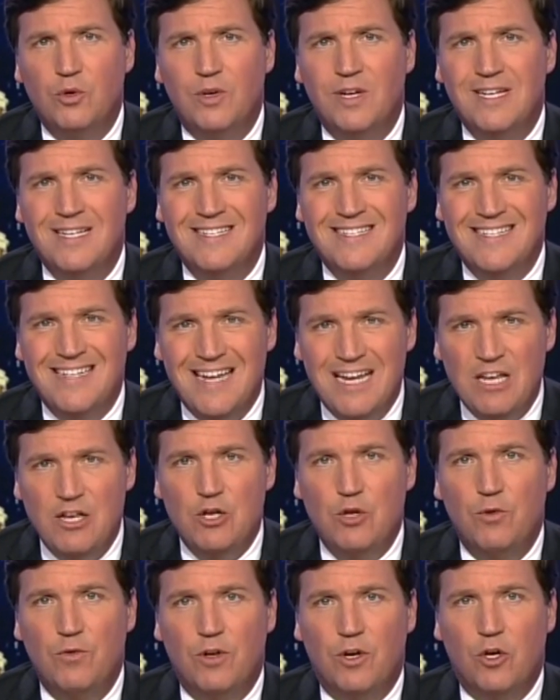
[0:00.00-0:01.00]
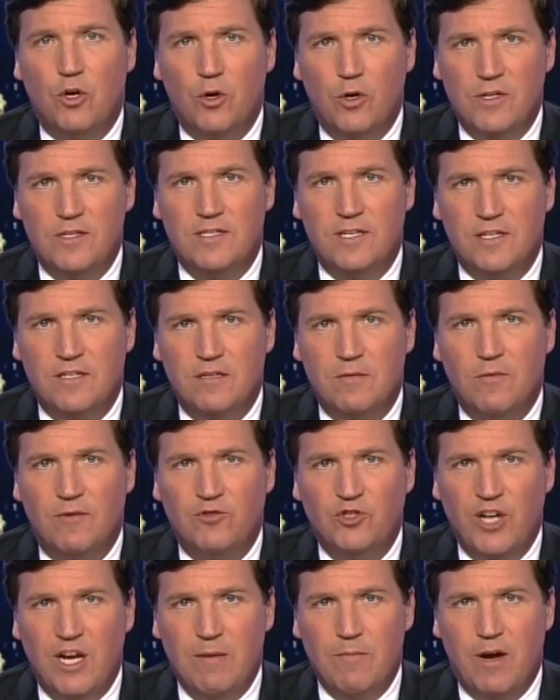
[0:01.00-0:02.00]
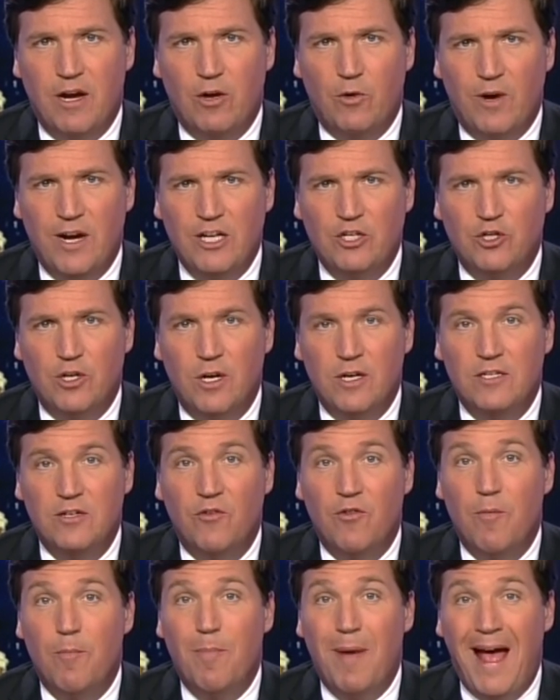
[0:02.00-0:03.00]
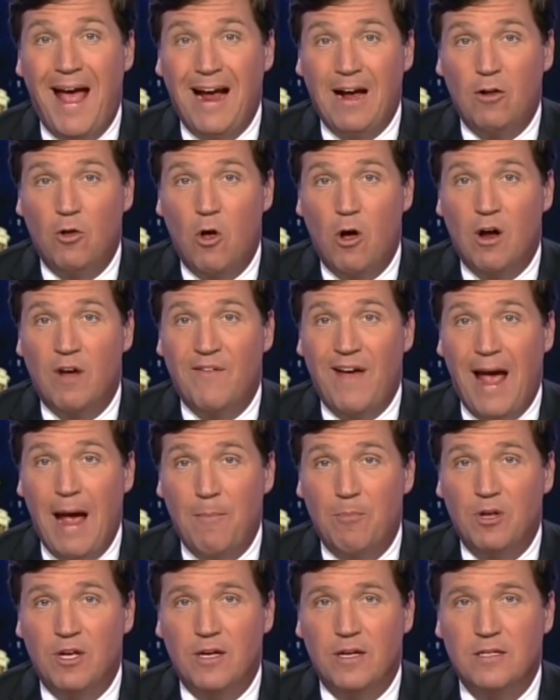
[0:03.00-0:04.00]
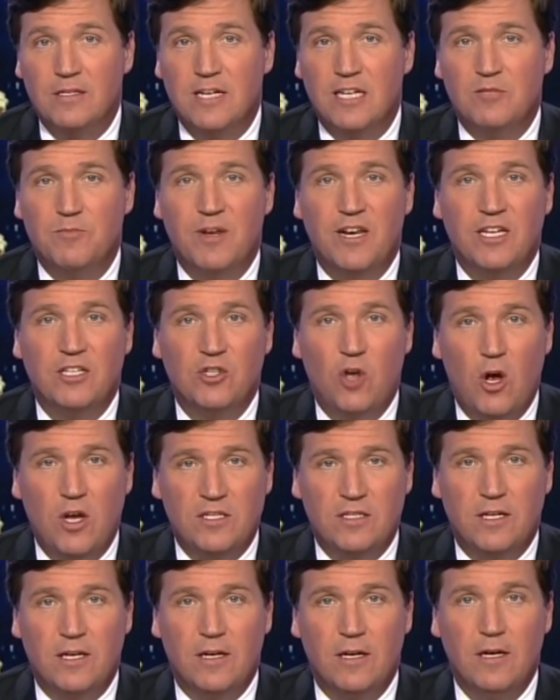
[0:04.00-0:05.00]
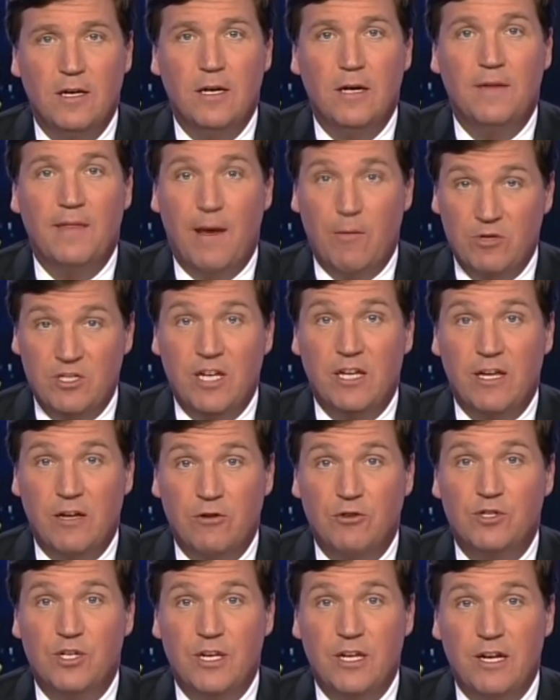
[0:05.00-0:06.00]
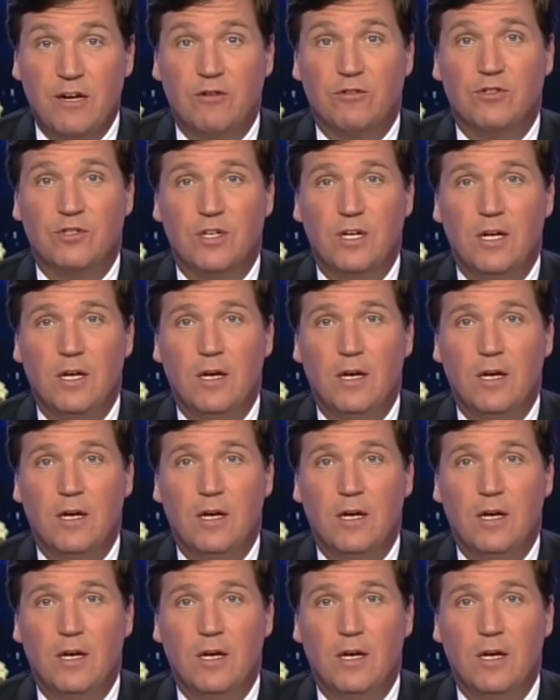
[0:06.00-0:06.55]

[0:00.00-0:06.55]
continue the current system of chain migration until the backlog of applicants has been exhausted. That would take years and years.